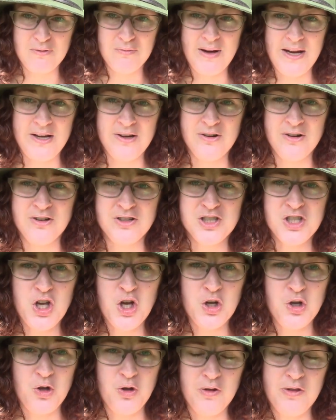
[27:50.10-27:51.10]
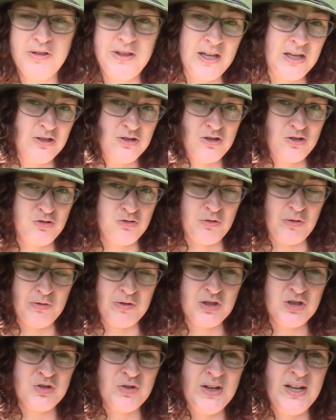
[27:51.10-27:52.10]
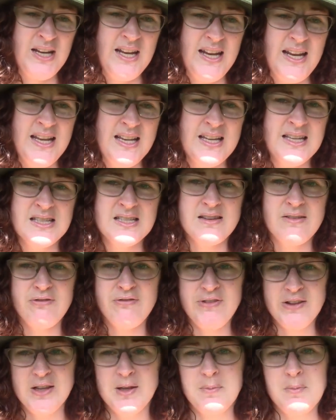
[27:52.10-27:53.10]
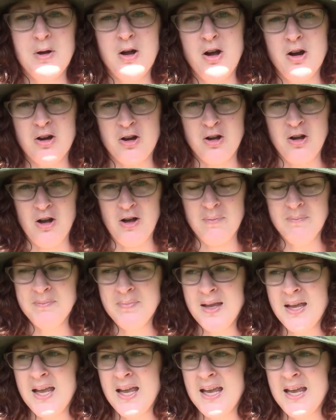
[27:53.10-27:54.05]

writers on all things Druidry is Philip carr-gomm.